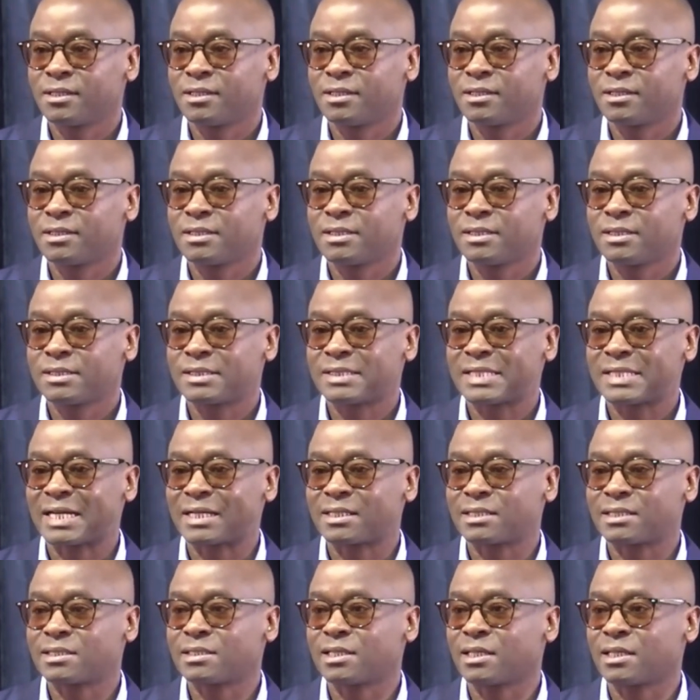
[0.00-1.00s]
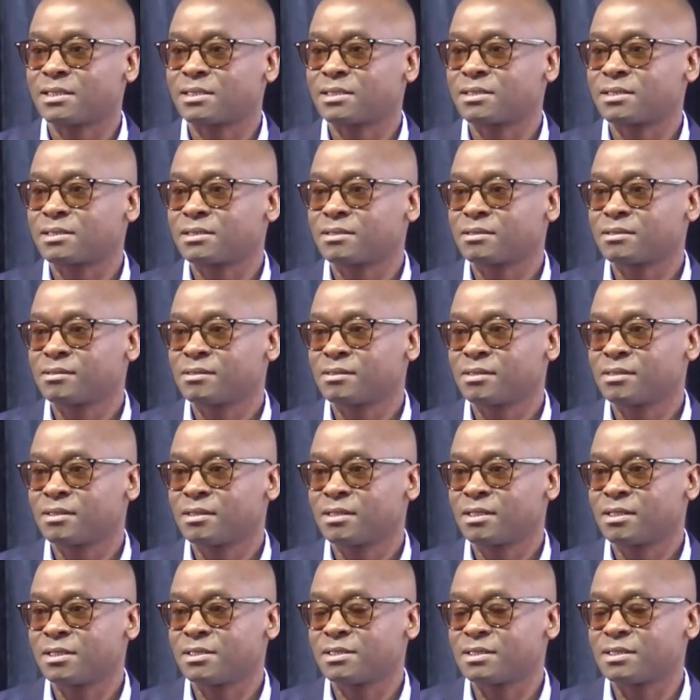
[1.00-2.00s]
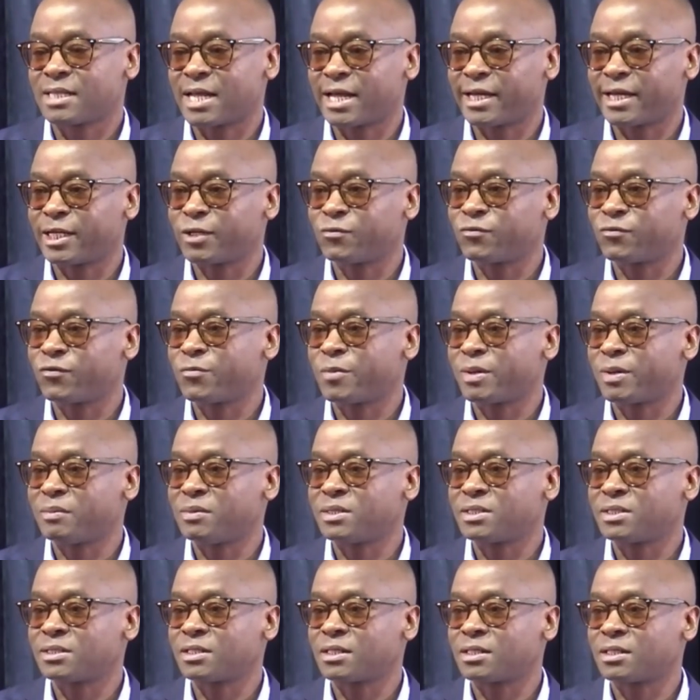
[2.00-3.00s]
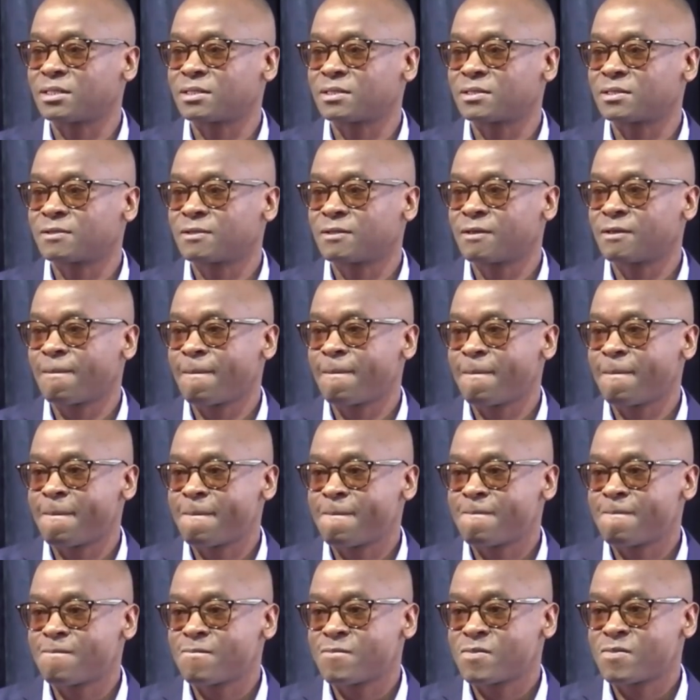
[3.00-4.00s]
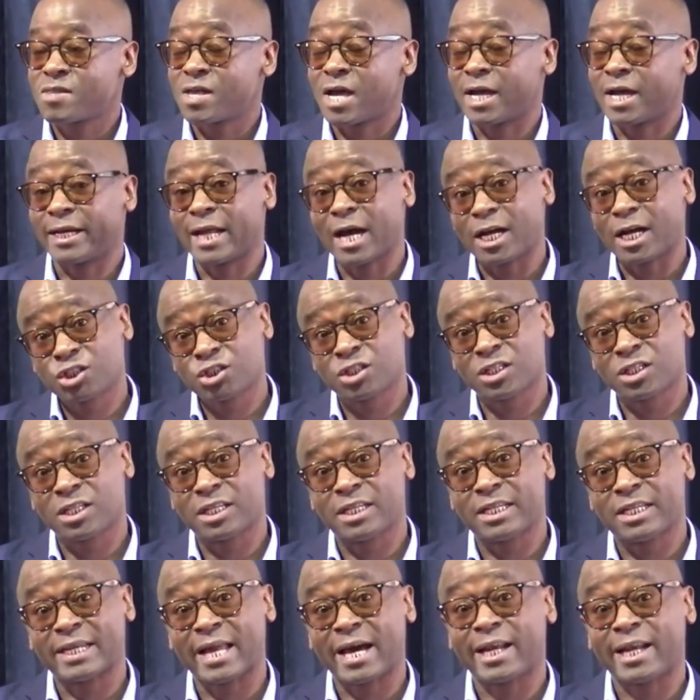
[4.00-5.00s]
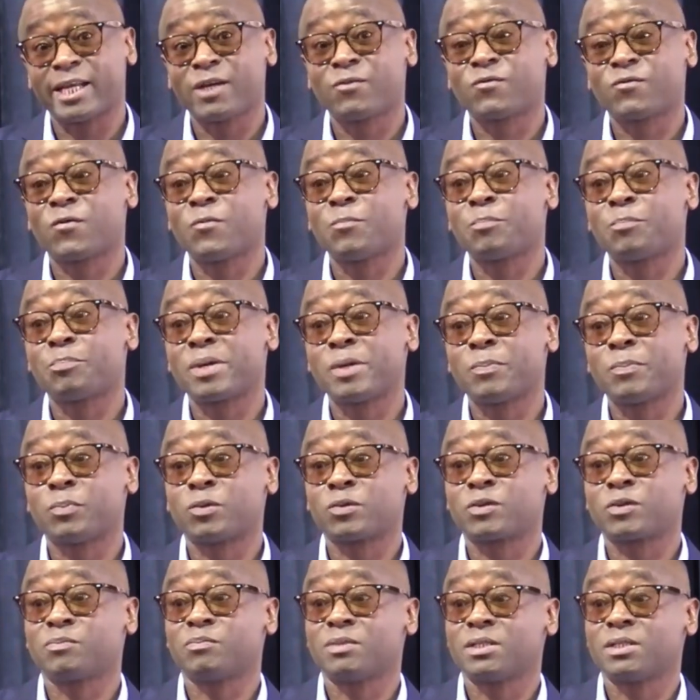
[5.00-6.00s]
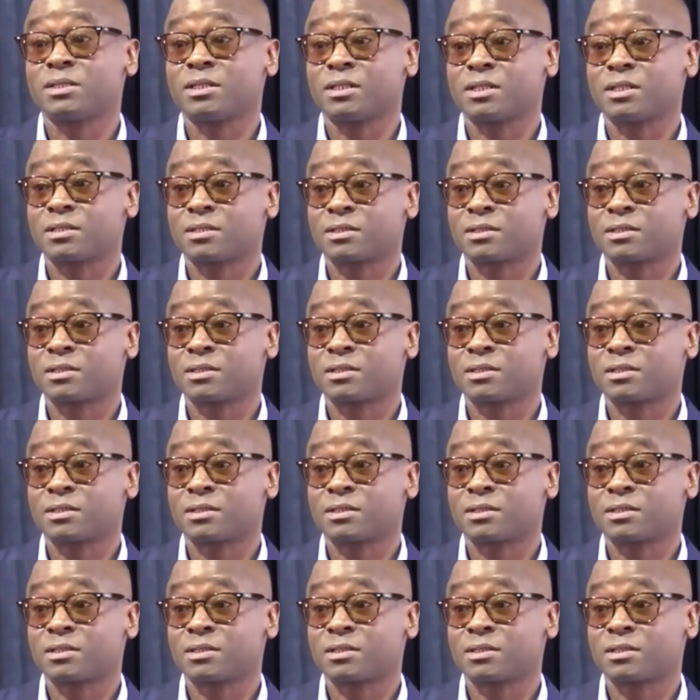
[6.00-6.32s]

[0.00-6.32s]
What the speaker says: success is learning from my mistakes and actually learning from people's mistakes.